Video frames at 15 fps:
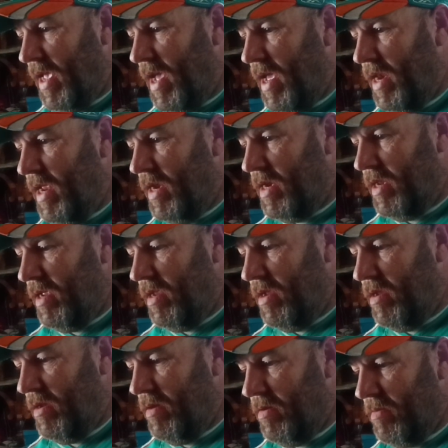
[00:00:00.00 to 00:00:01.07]
I got it
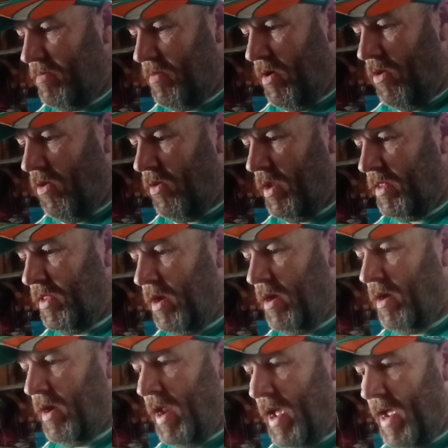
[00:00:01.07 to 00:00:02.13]
all in
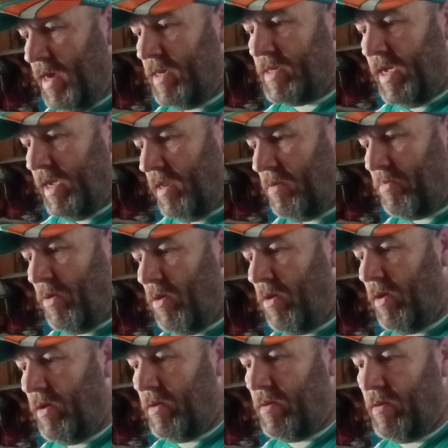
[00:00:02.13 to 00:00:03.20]
there, and I had to take it
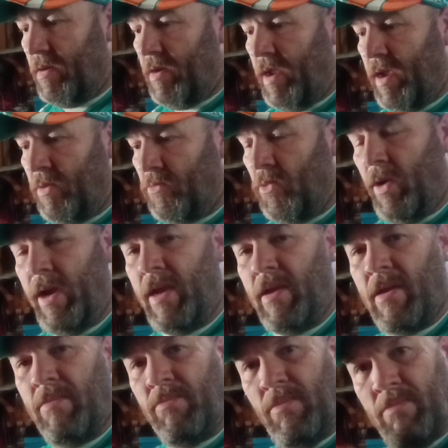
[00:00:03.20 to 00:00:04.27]
apart and
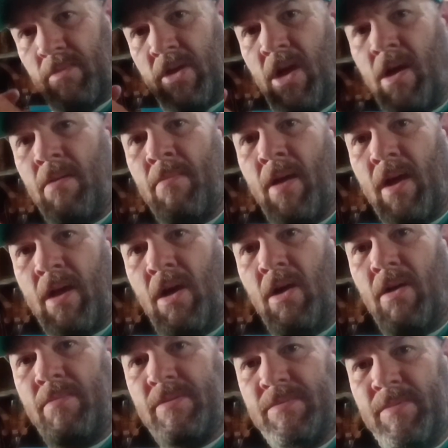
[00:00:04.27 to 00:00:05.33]
recut my
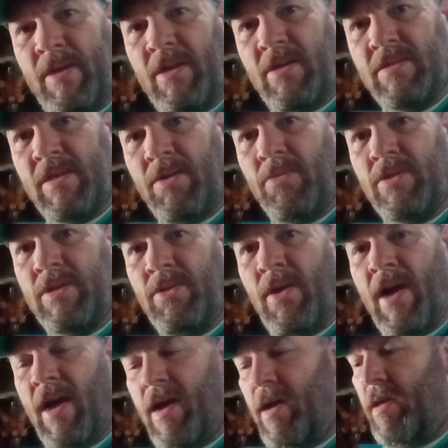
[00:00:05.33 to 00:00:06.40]
cups because they were
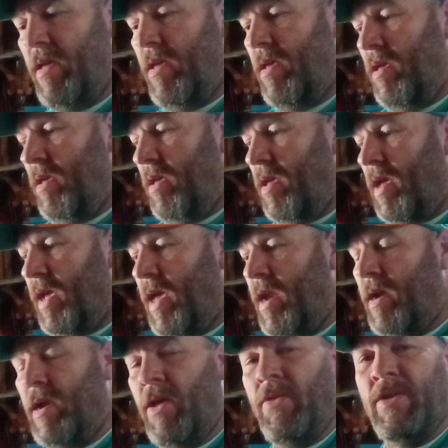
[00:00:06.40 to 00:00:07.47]
too high. I
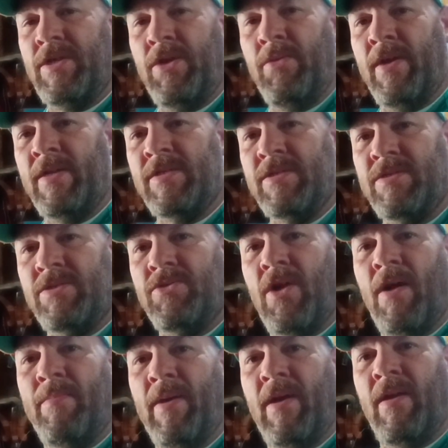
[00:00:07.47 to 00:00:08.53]
got another 2 inches of
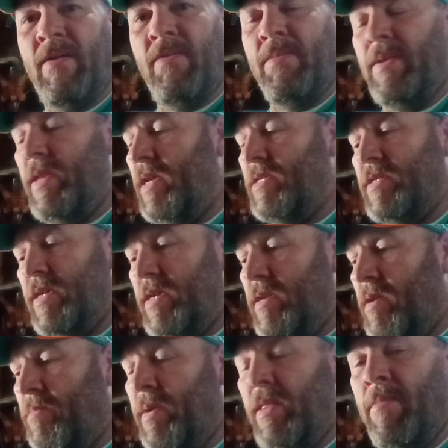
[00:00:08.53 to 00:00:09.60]
drop out of it, but that's
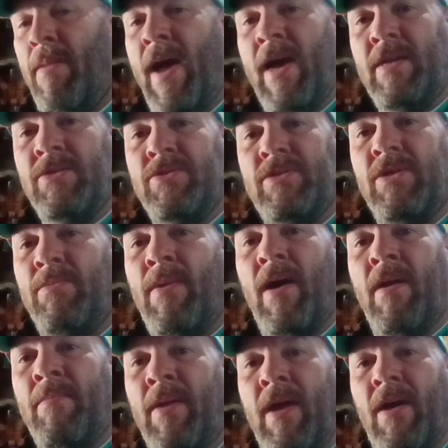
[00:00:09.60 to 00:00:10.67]
it. I mean, the bags are still
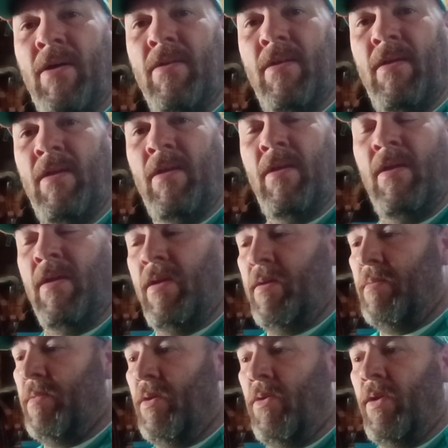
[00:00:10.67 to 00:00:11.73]
bottomed out.
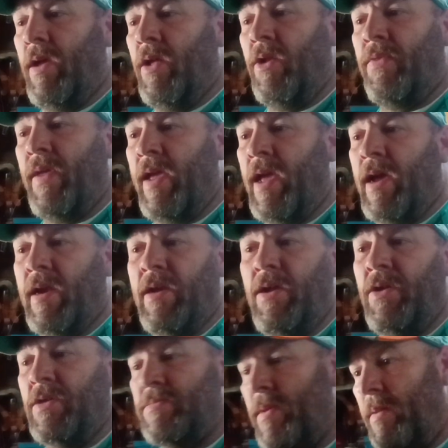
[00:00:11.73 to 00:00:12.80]
The only other thing I could
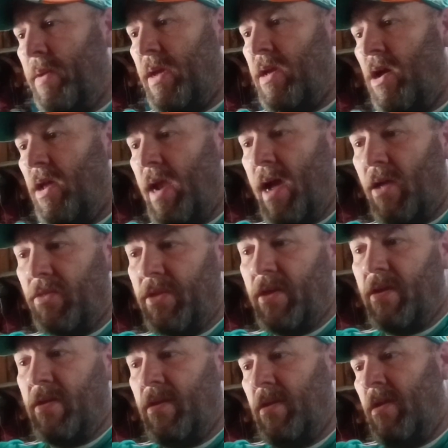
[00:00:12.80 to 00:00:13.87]
do is maybe cut out
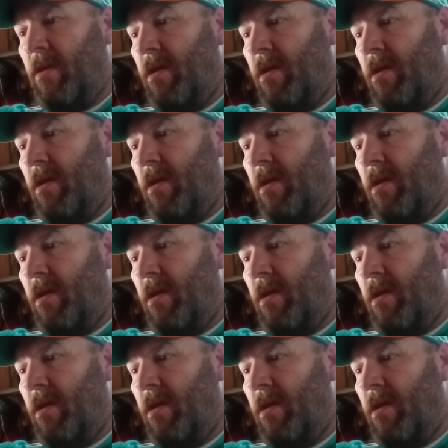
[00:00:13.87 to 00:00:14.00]
the...